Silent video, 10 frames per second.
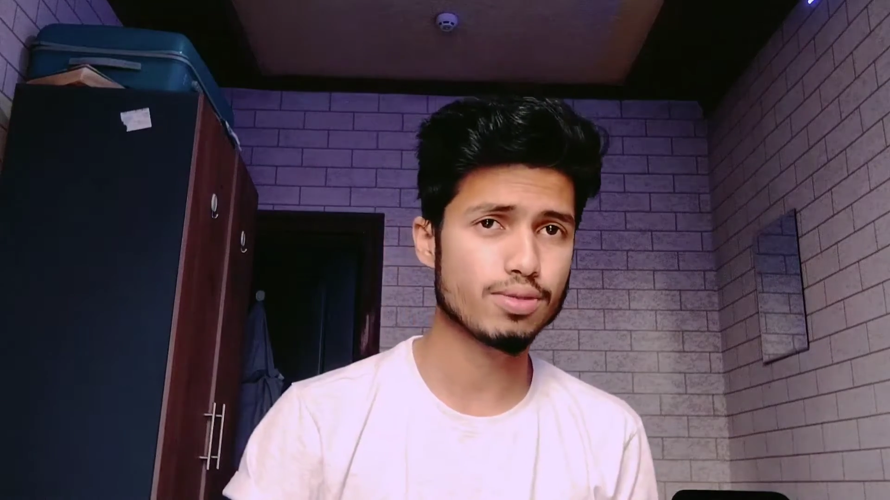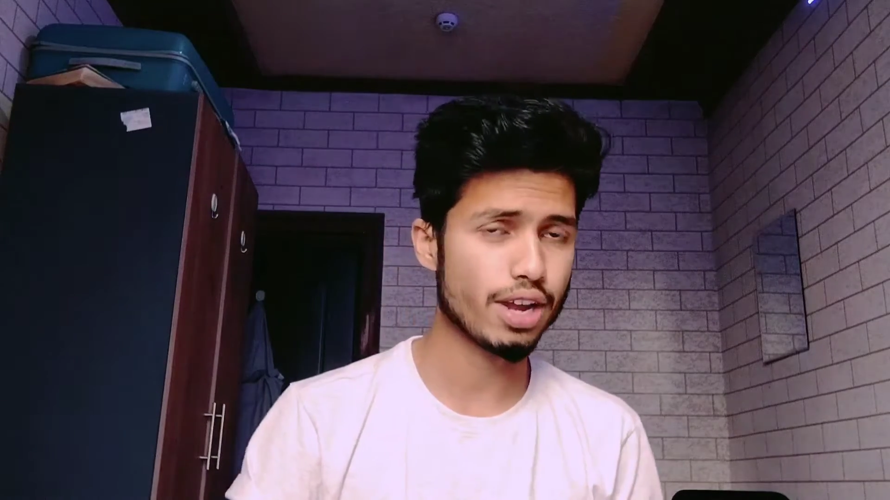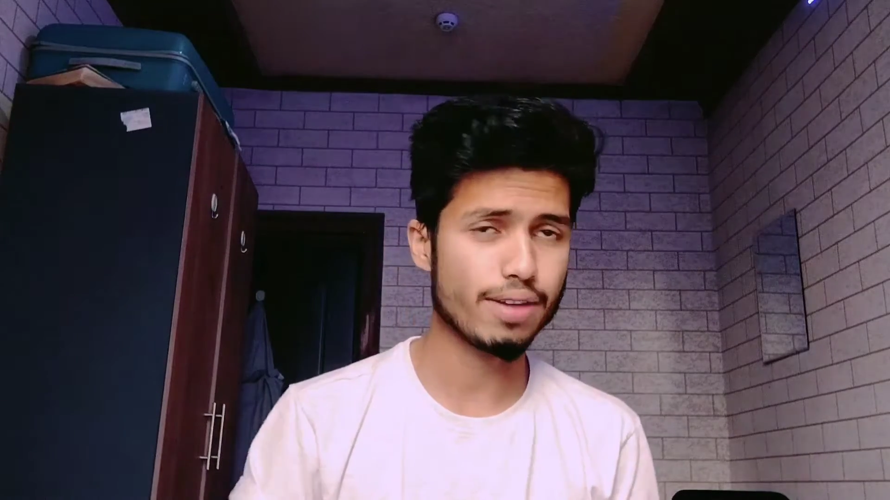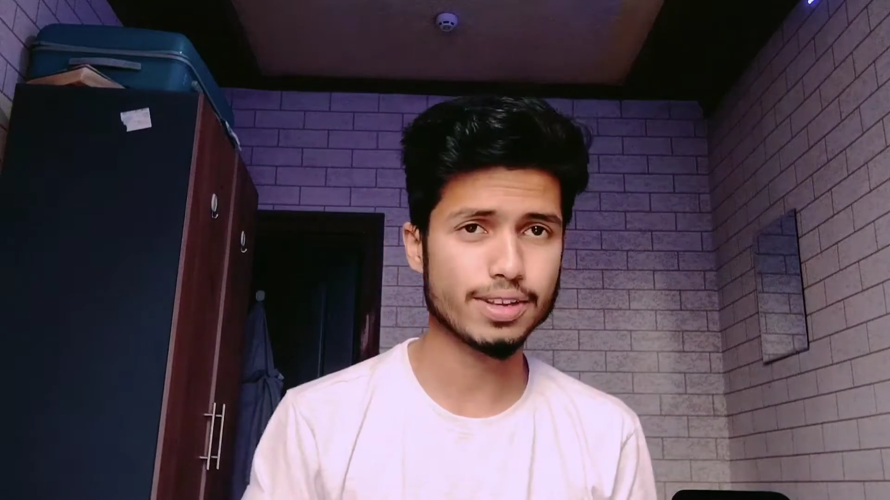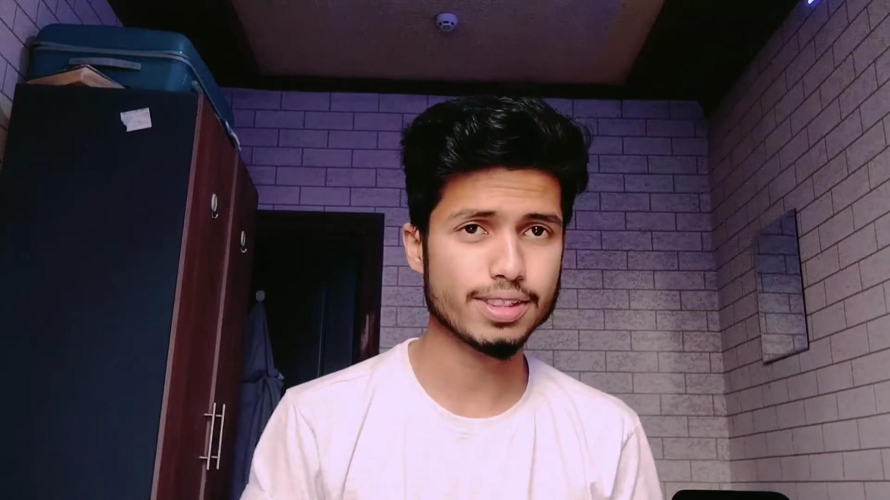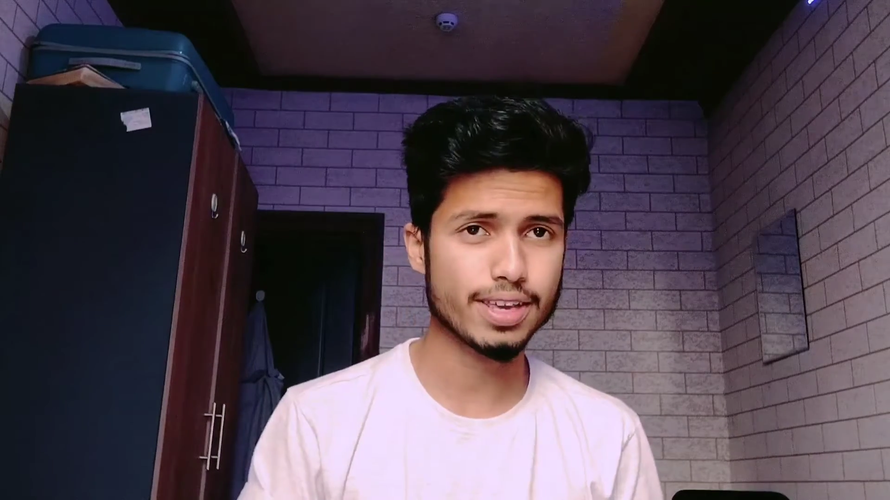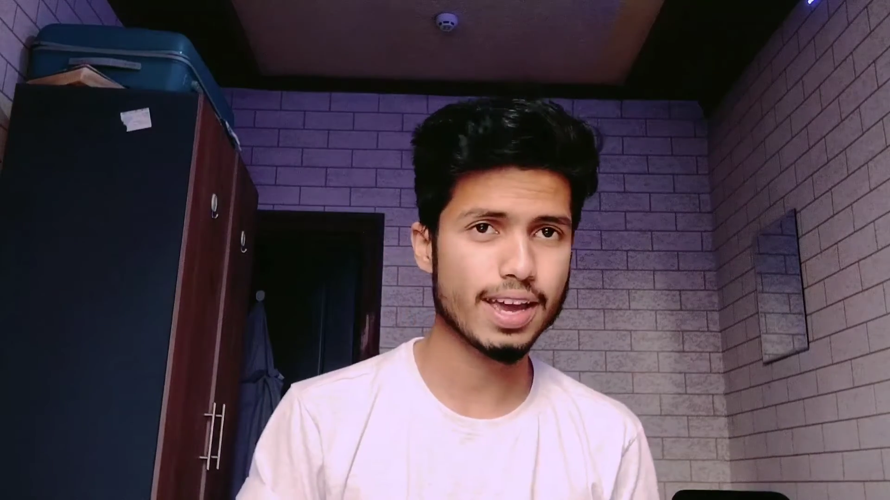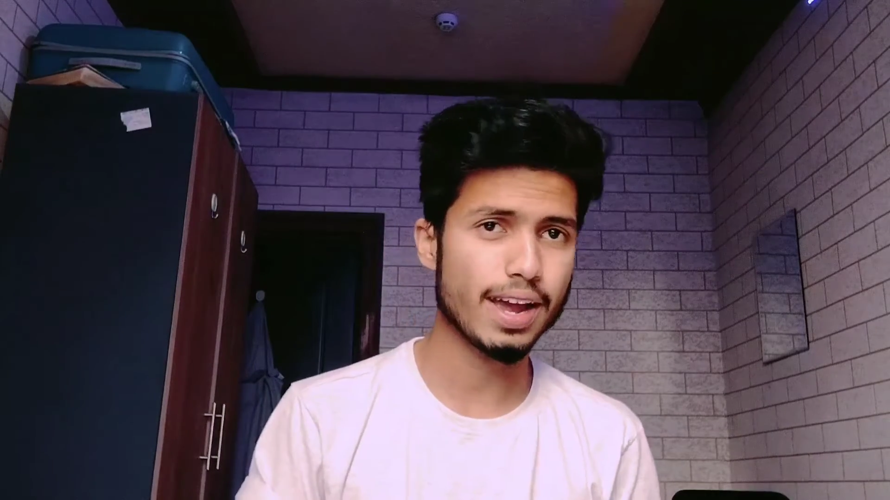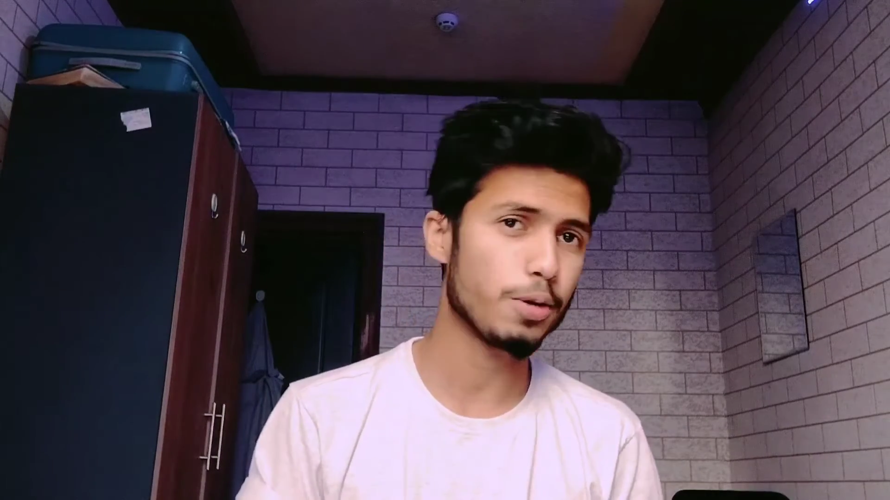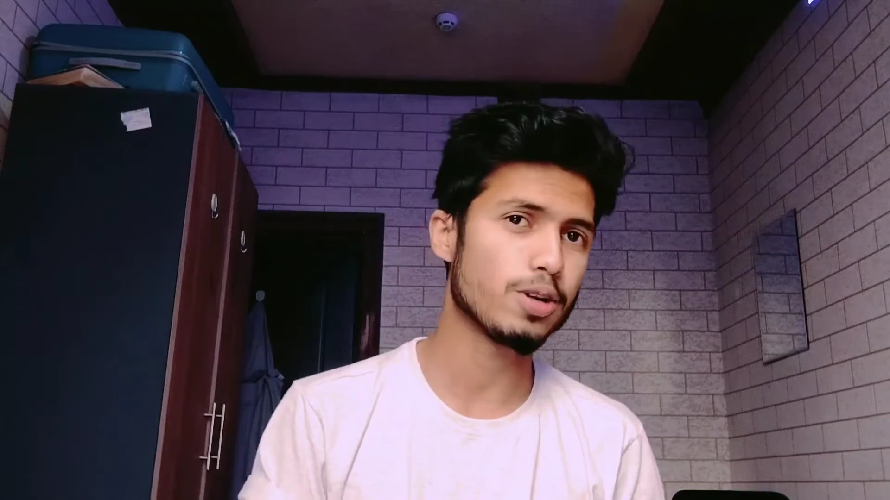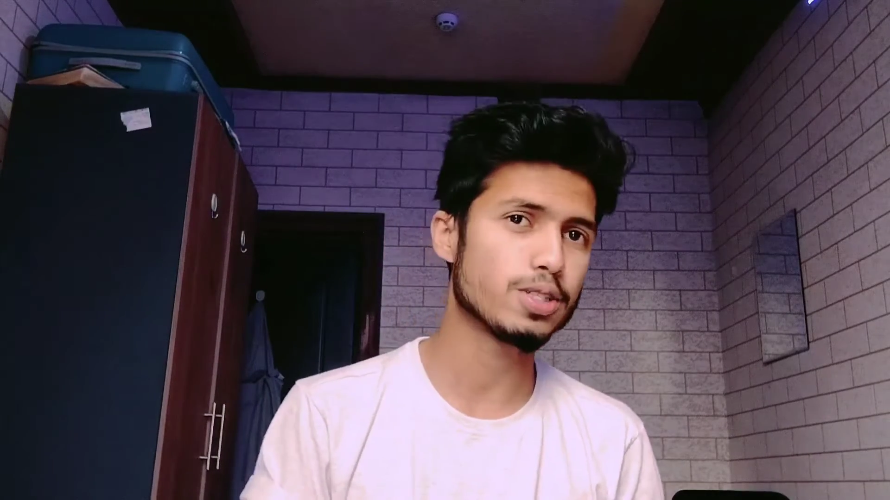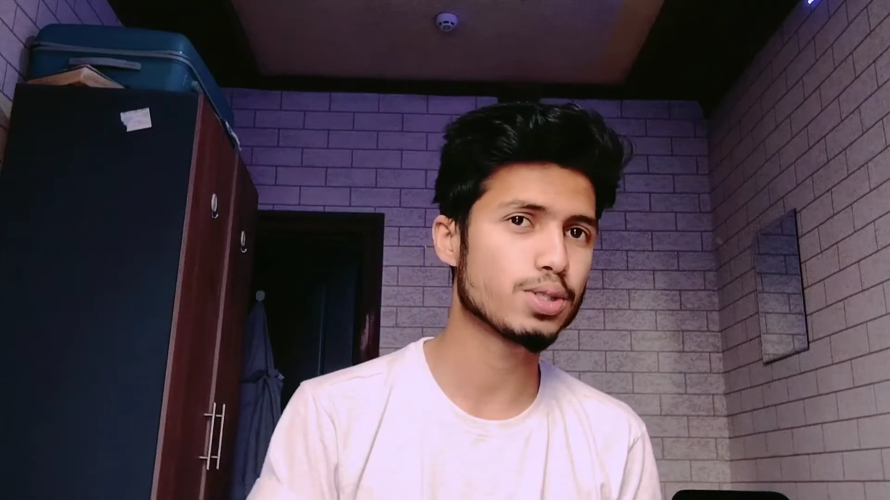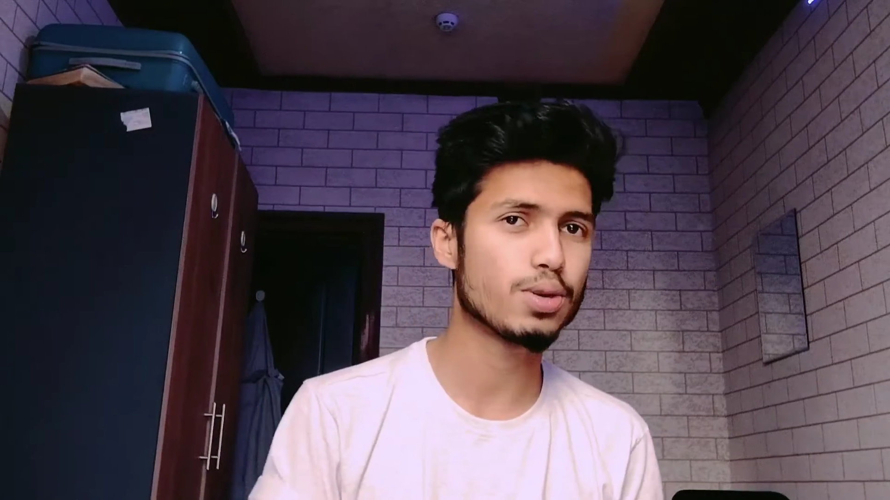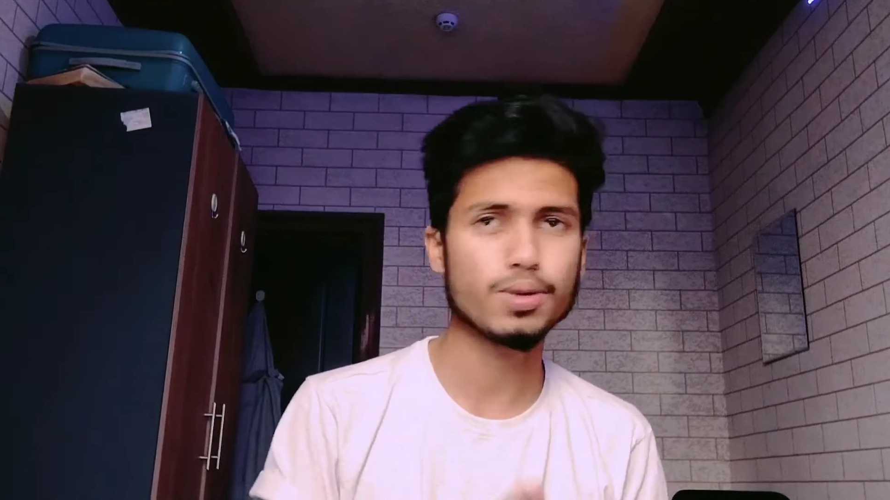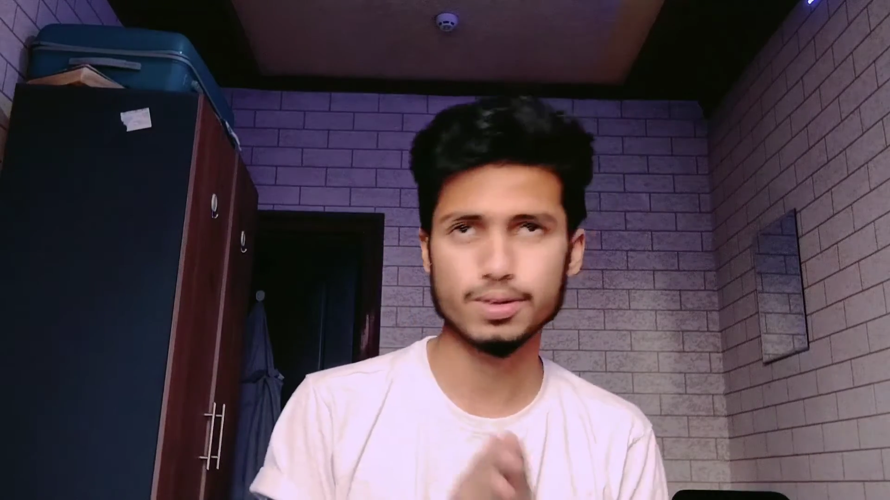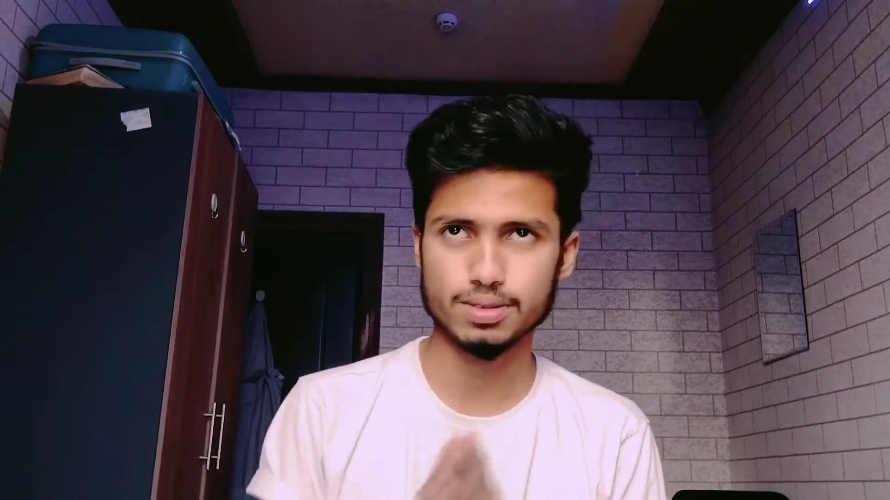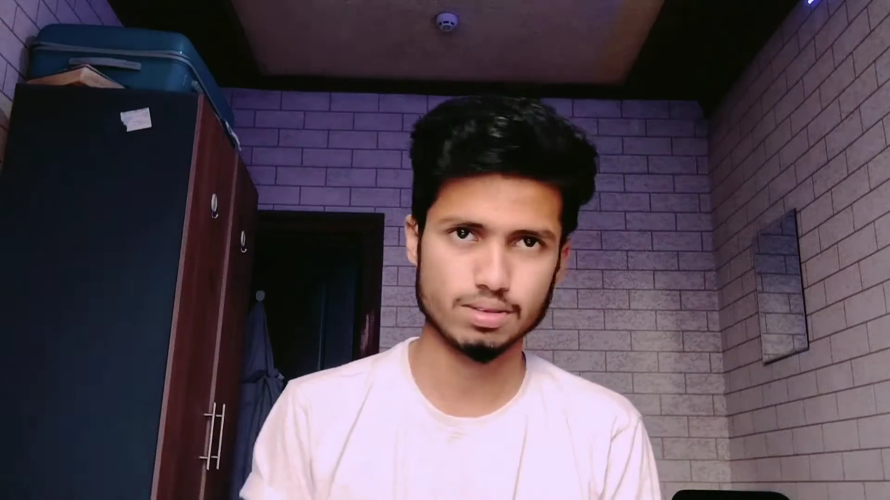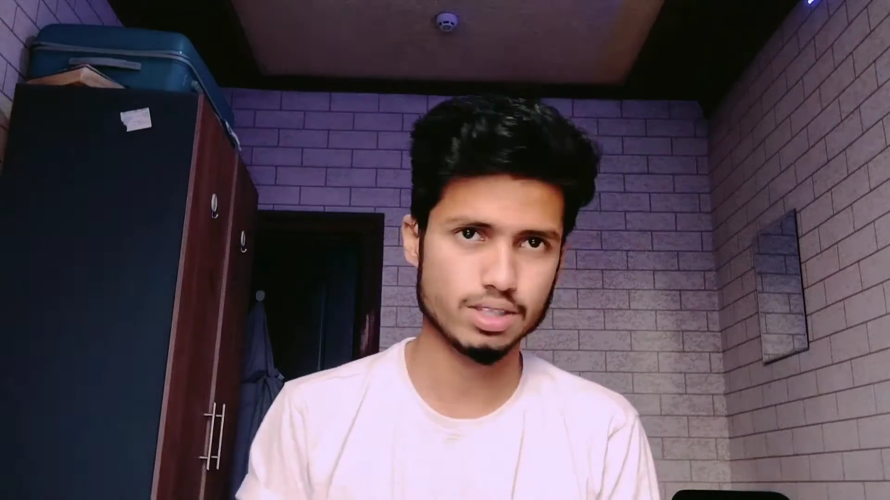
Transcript: for everything and also